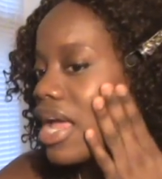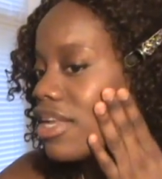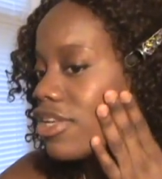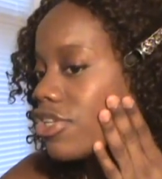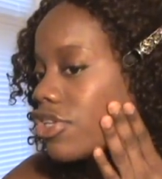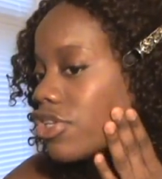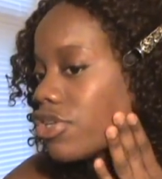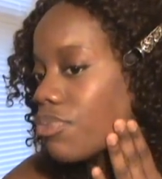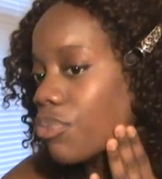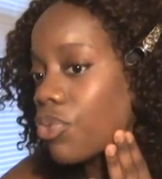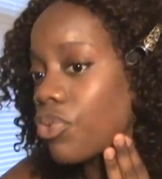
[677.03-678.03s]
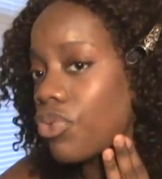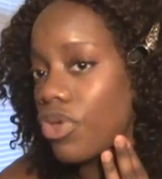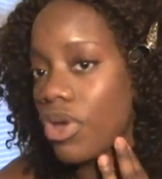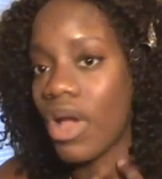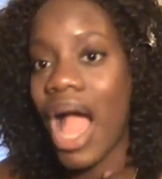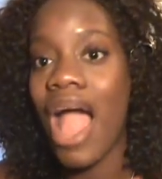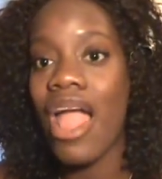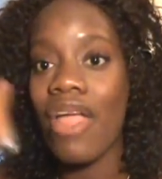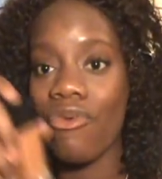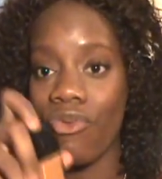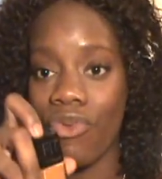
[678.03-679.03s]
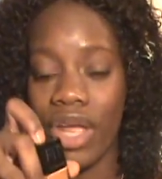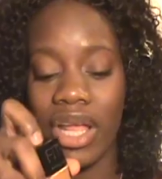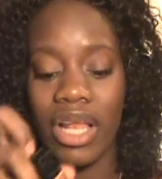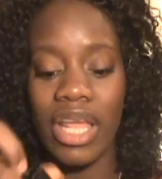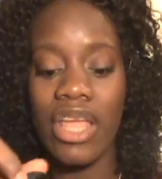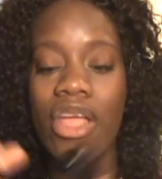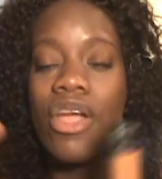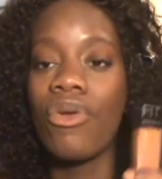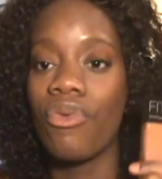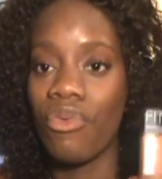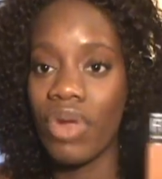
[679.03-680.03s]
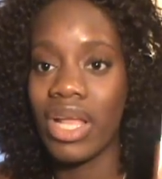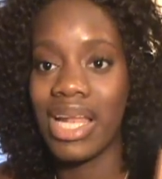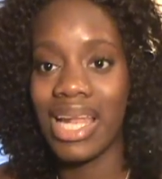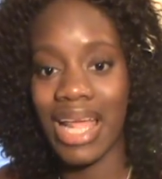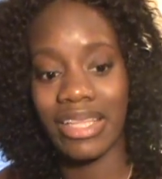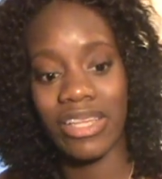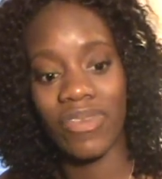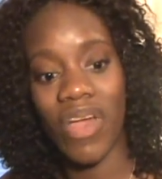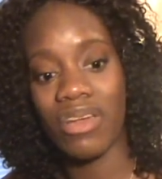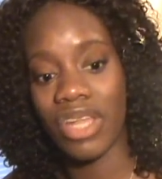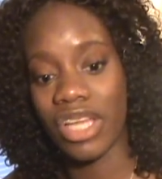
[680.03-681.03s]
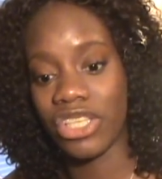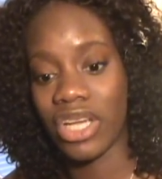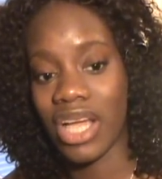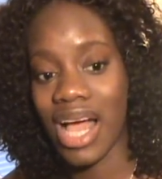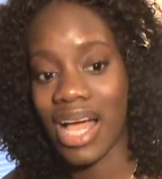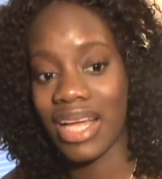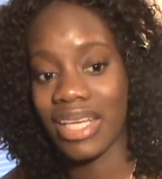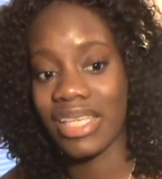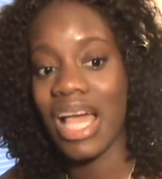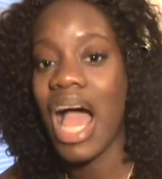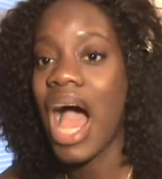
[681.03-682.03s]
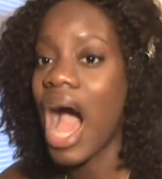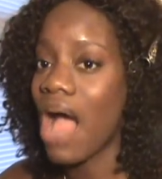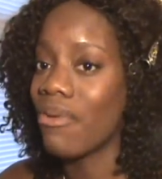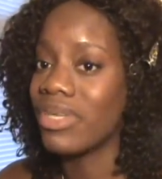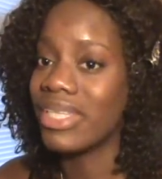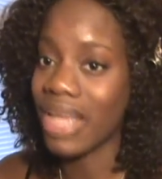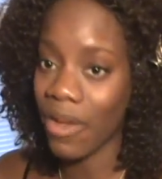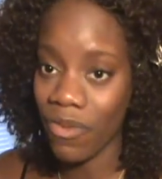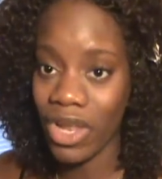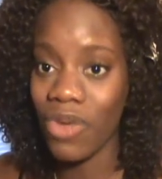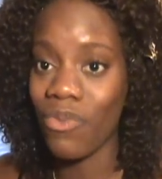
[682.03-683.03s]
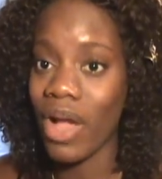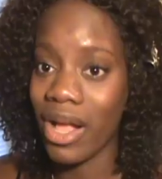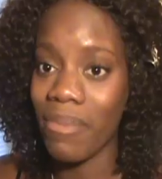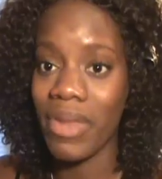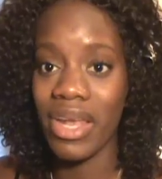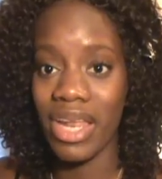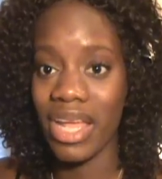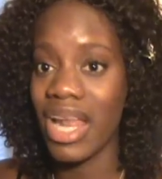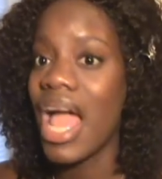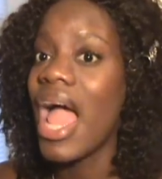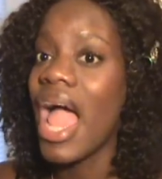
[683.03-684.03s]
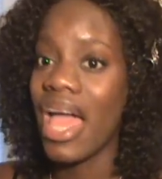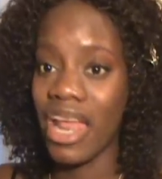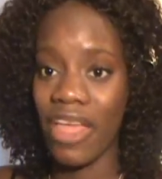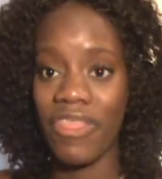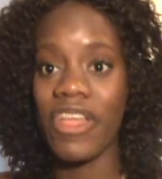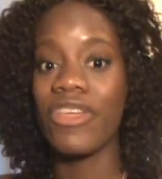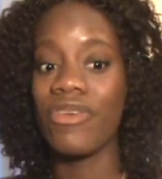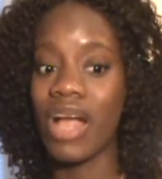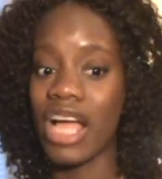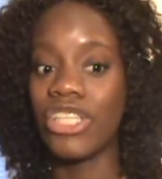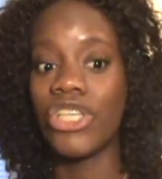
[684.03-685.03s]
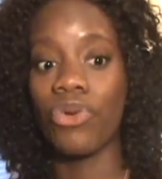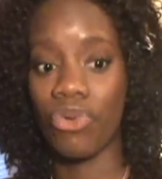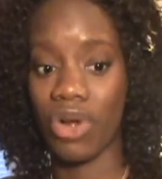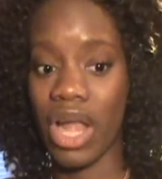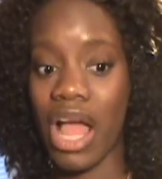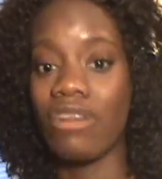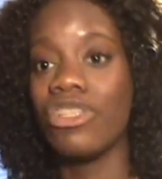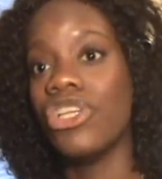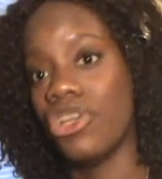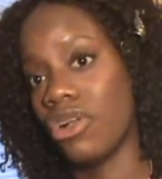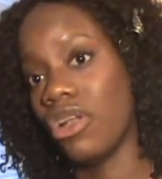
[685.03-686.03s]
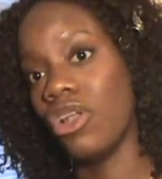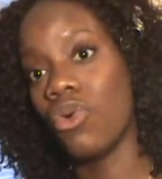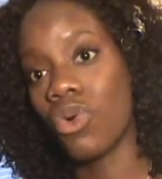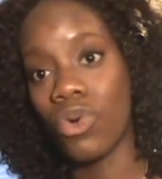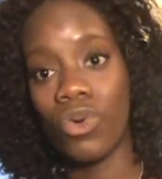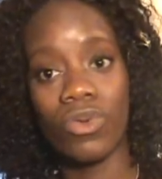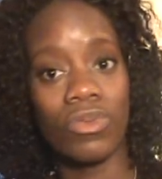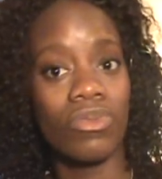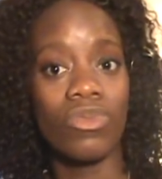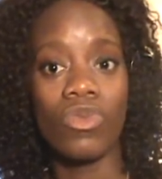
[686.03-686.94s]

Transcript: and smoother. I really like this foundation, guys. I would definitely recommend it, and I think you guys should run out to your local